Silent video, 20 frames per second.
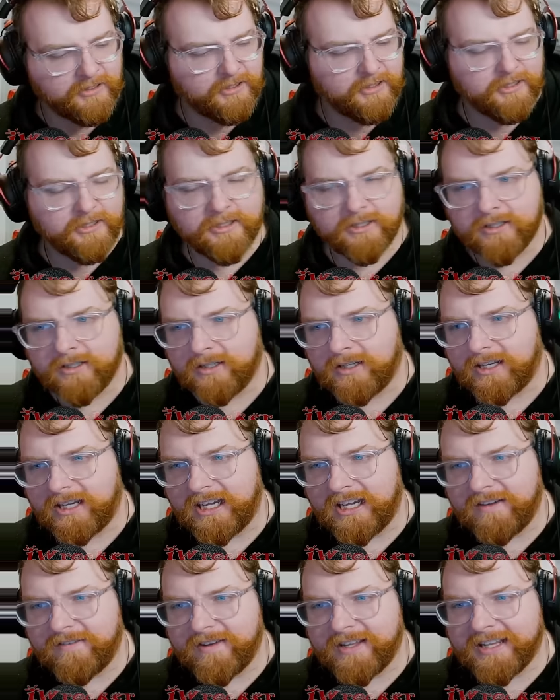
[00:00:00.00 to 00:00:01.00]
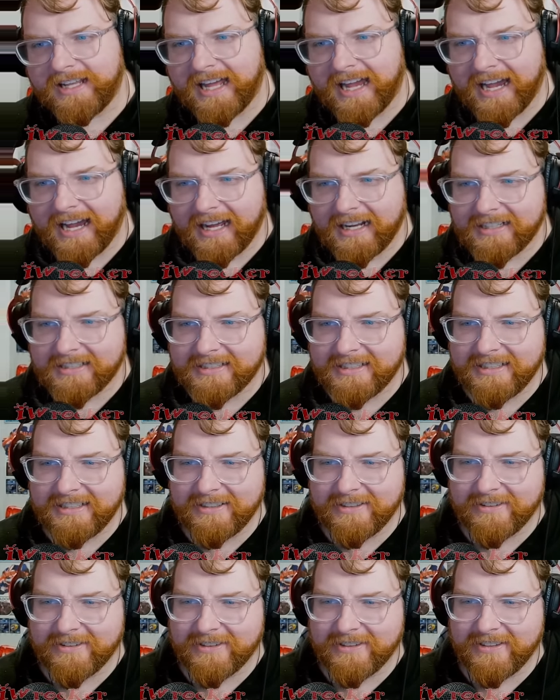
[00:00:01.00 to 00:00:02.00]
Even that,
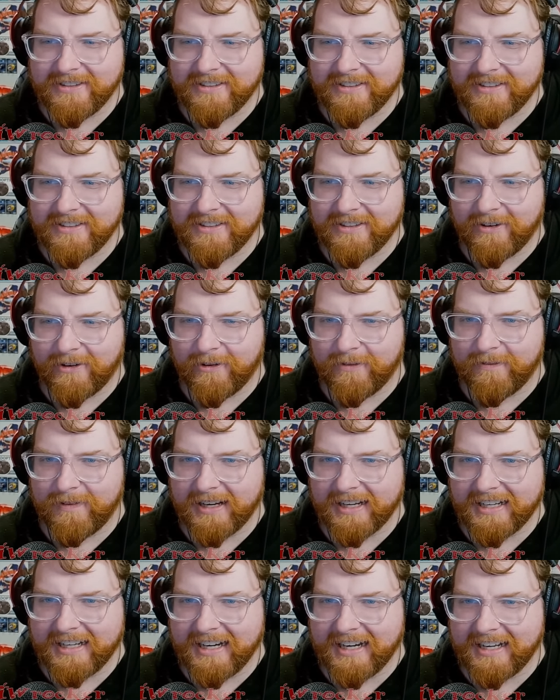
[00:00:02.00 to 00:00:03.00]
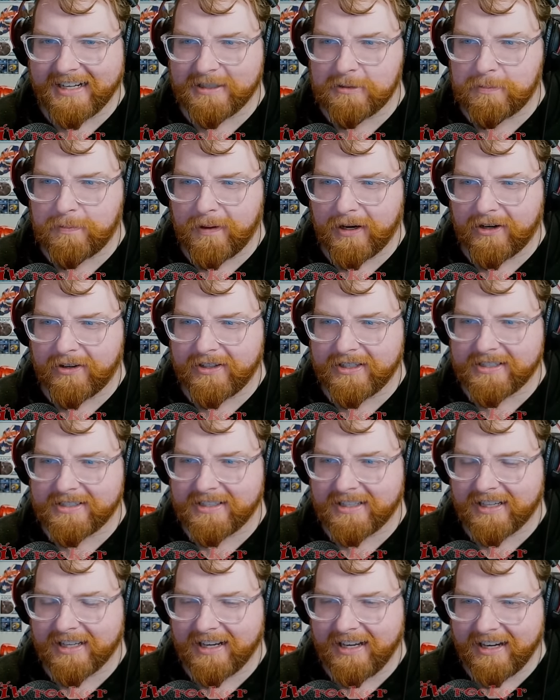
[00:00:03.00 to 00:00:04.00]
dude. Oh my God, it's barely
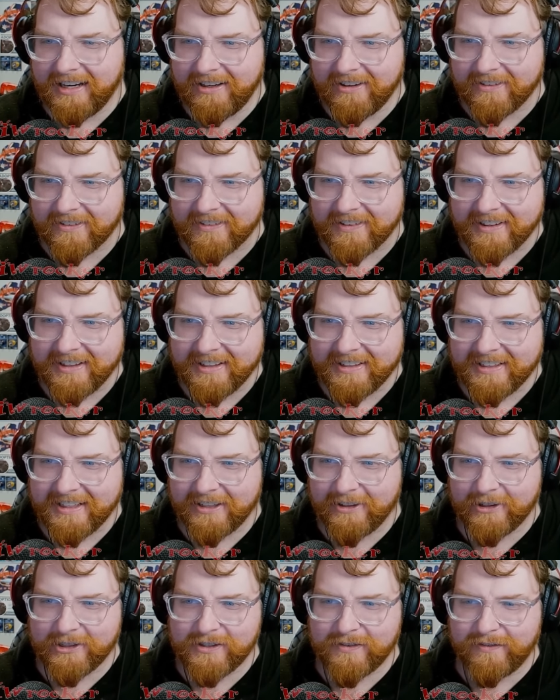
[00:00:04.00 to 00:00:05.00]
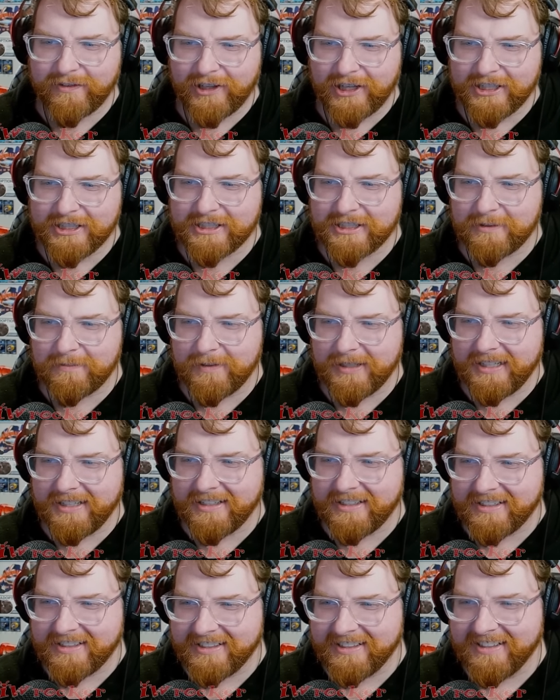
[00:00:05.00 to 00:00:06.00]
sticking out. That looks flush to me.